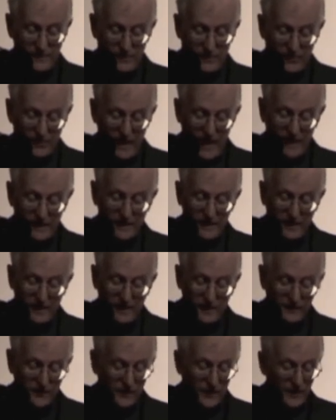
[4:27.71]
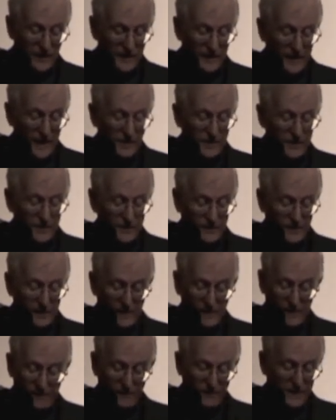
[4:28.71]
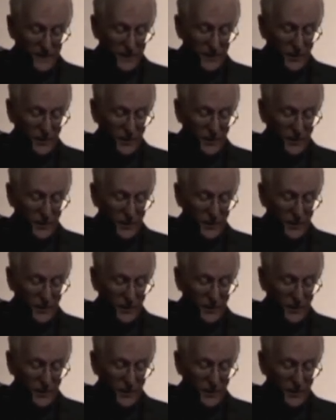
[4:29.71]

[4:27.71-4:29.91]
Morality, therefore, cannot be said